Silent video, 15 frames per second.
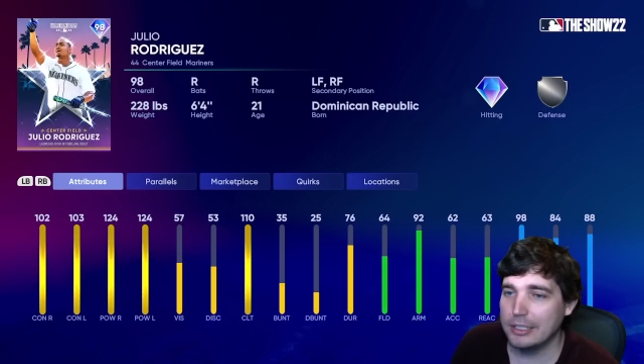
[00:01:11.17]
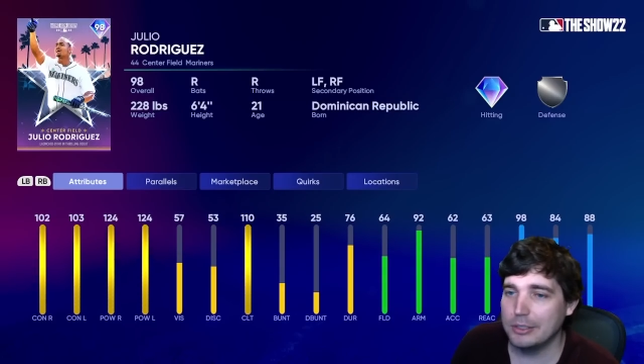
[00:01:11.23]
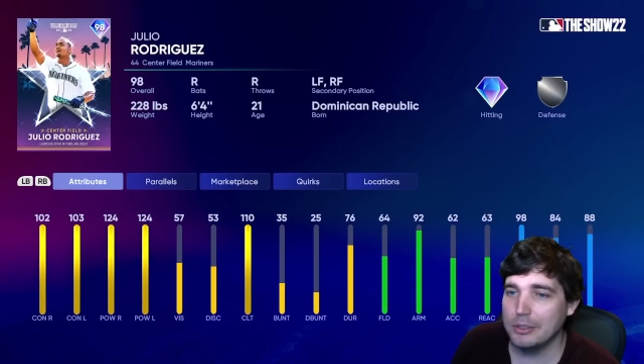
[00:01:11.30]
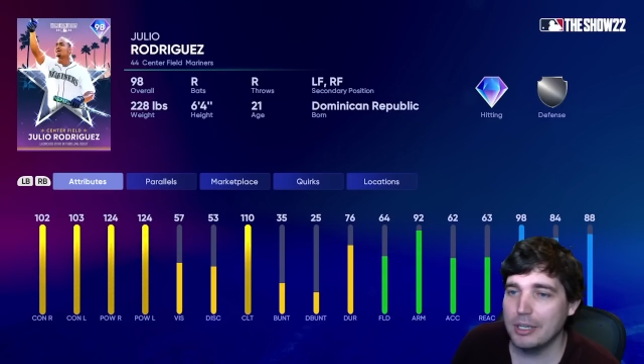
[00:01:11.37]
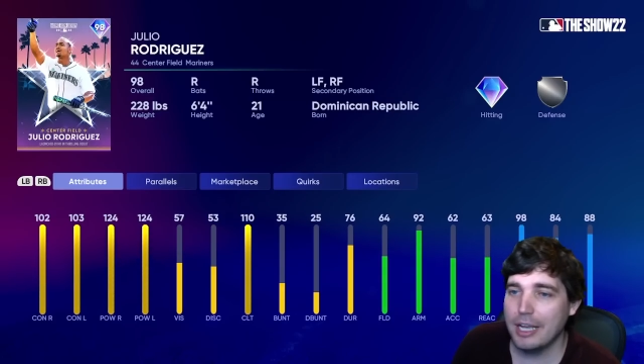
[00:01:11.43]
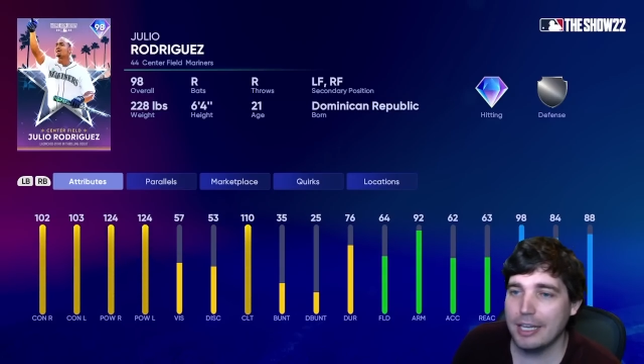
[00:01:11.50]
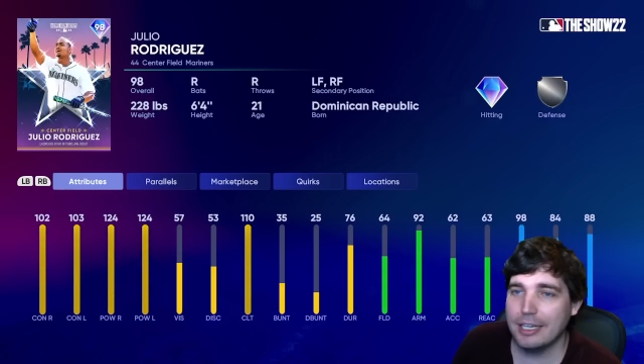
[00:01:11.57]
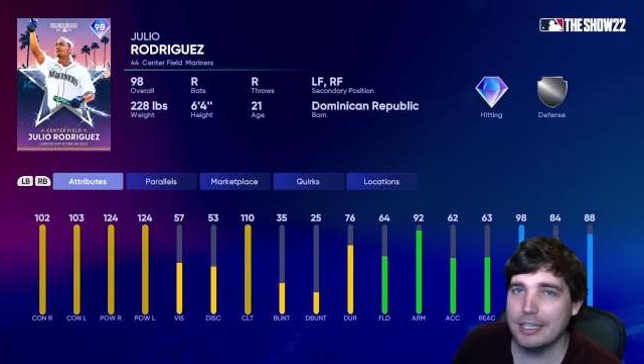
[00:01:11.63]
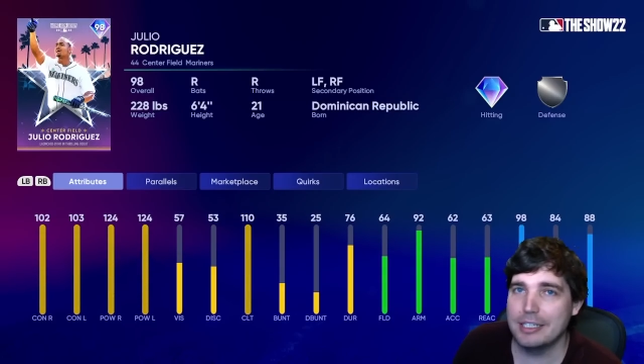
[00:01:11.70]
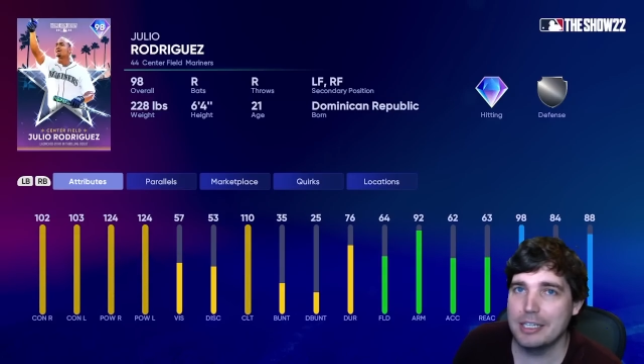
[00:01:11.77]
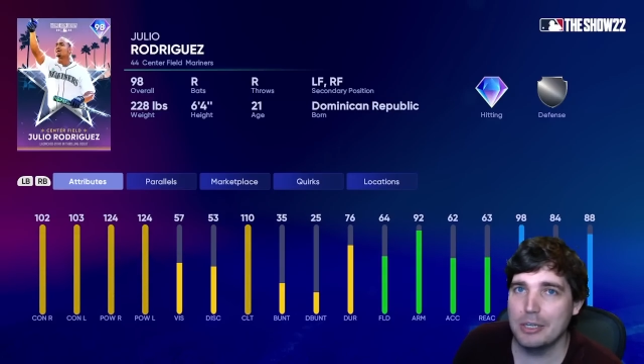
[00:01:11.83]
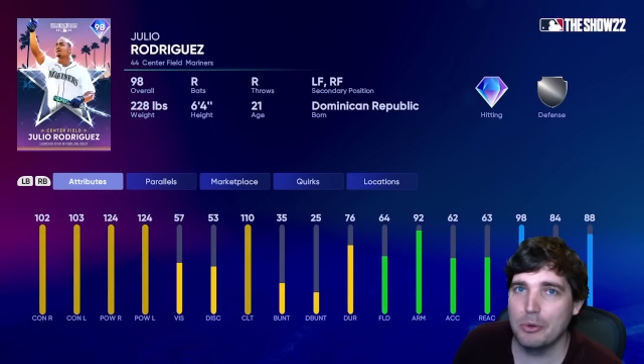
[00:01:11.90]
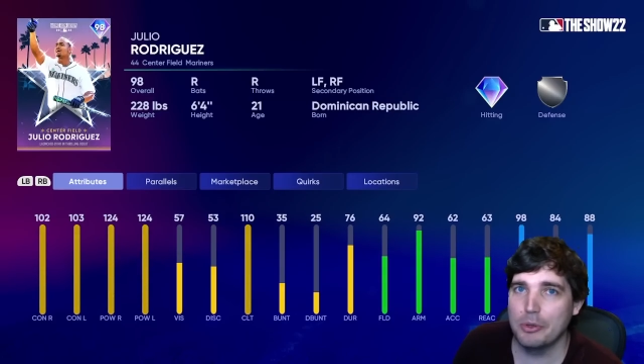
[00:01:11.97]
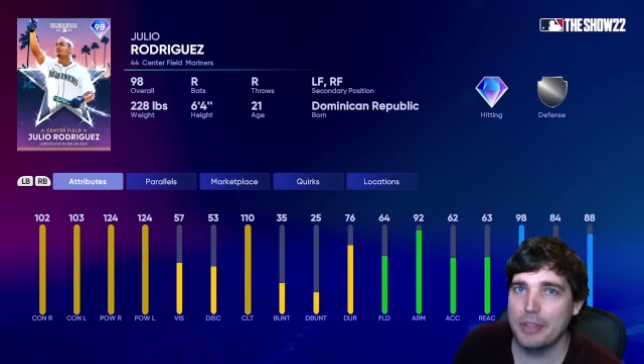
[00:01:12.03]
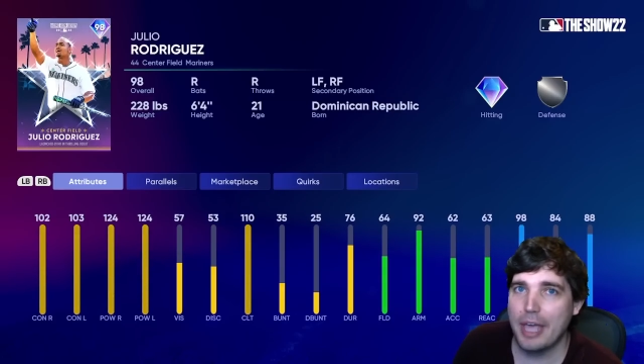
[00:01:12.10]
kind of
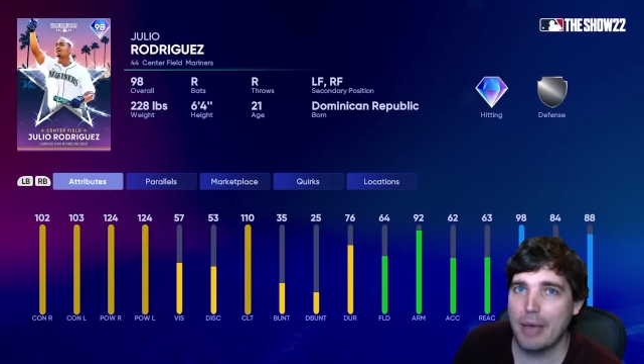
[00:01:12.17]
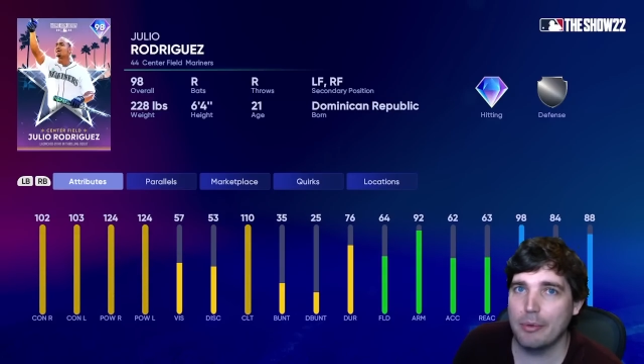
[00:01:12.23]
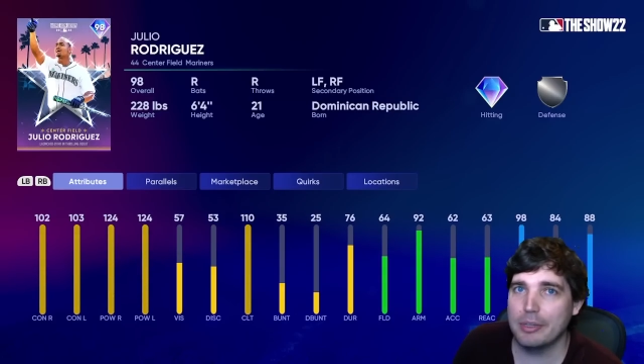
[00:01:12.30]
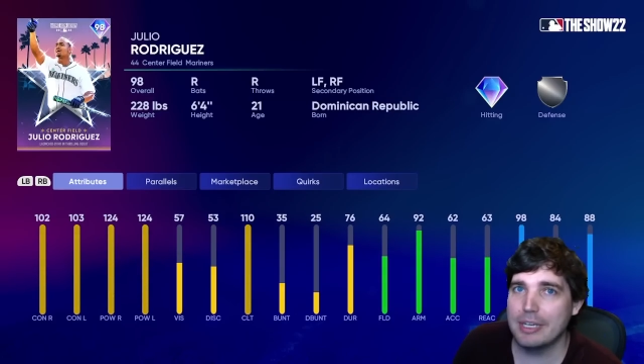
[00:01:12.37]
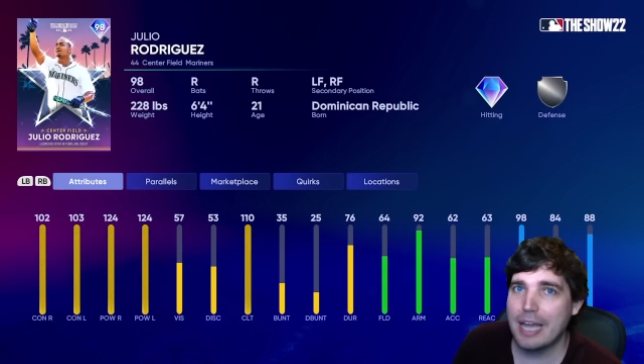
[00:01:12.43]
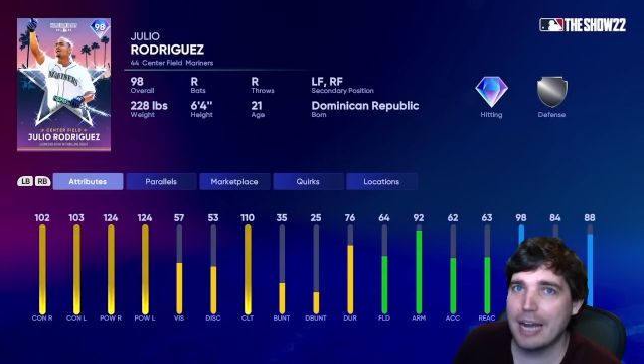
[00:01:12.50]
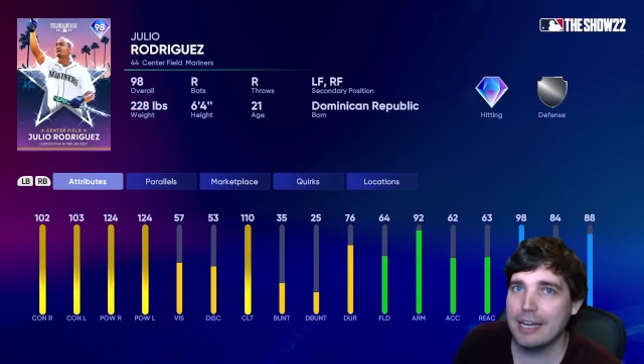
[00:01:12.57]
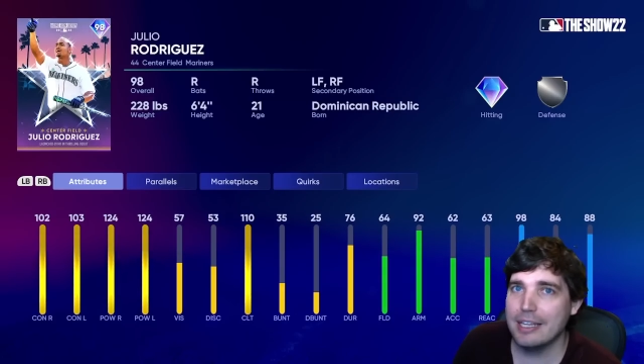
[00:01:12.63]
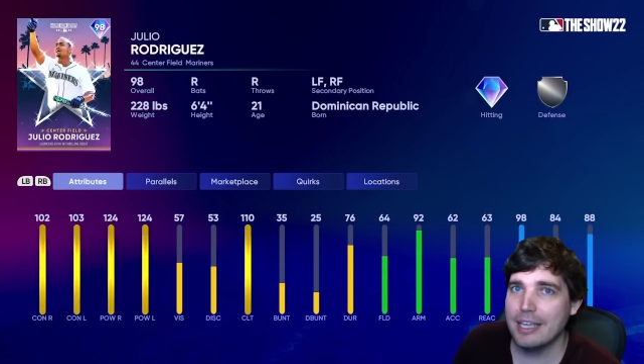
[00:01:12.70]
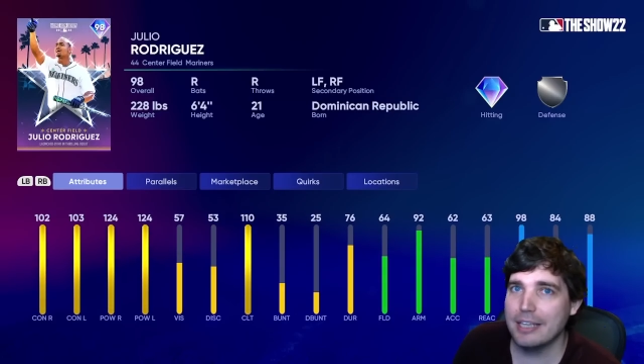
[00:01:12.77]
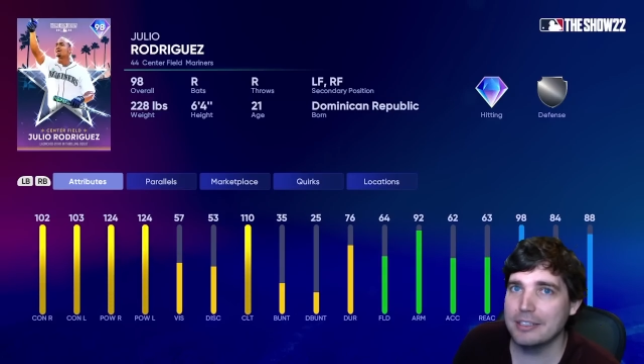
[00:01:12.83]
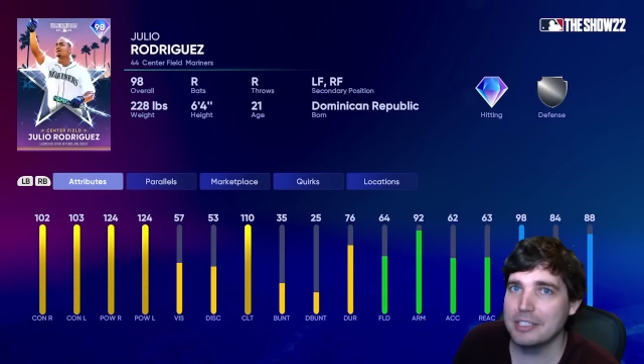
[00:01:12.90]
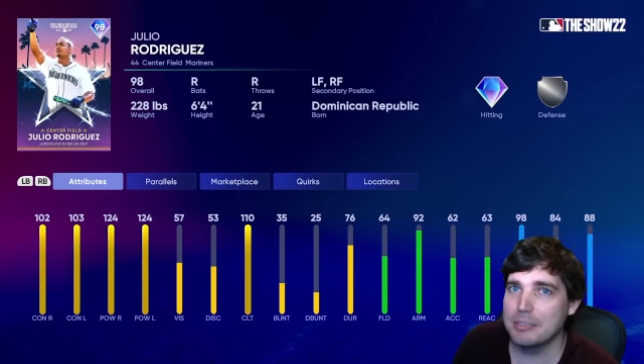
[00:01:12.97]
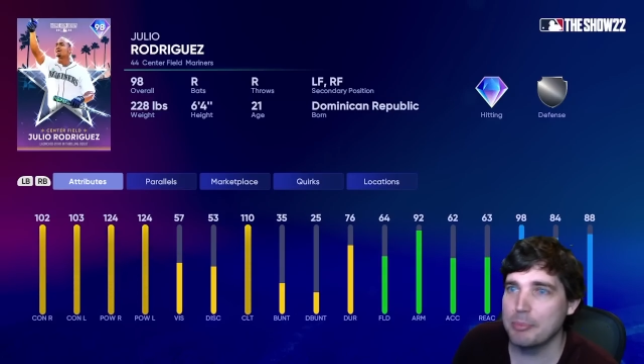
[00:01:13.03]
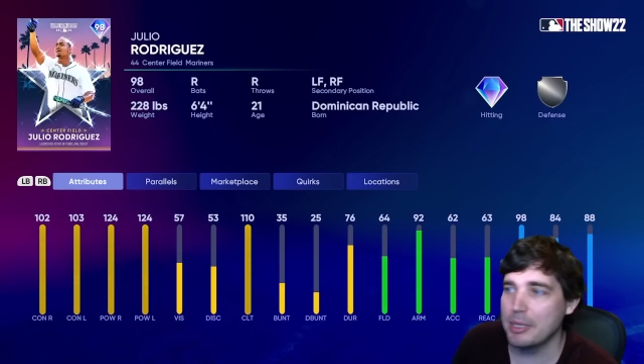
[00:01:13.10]
deal with that with 98
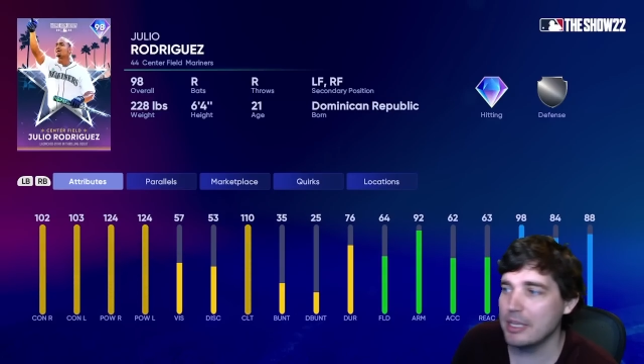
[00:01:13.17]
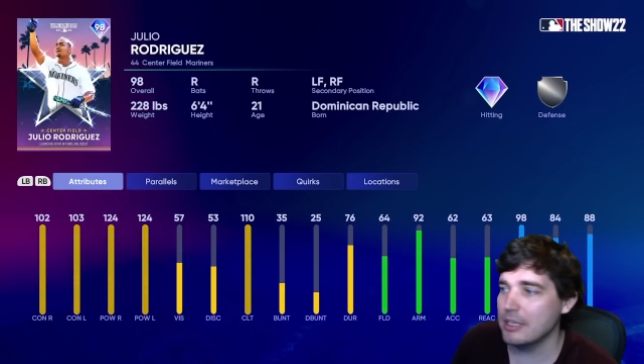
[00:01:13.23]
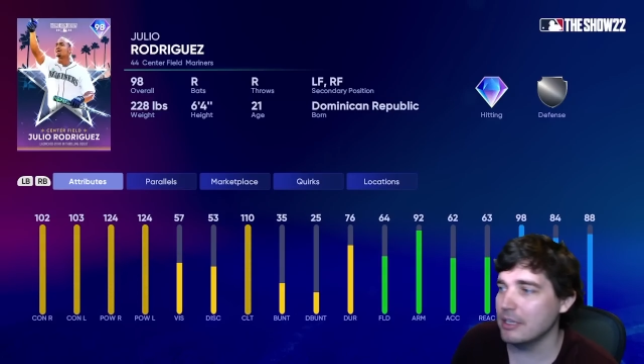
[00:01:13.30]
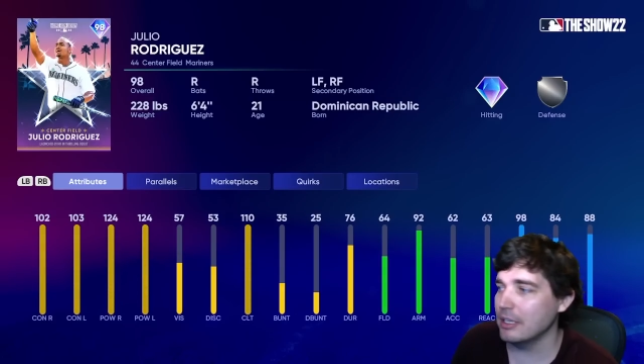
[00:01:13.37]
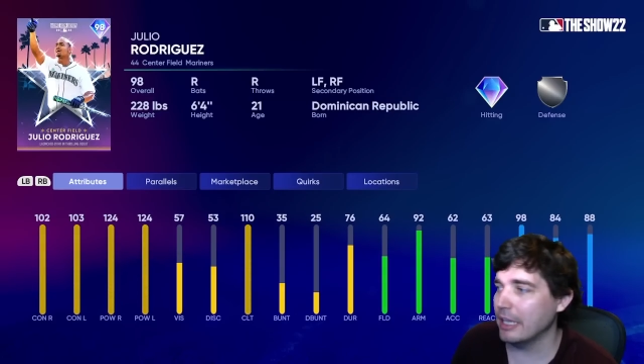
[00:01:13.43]
speed.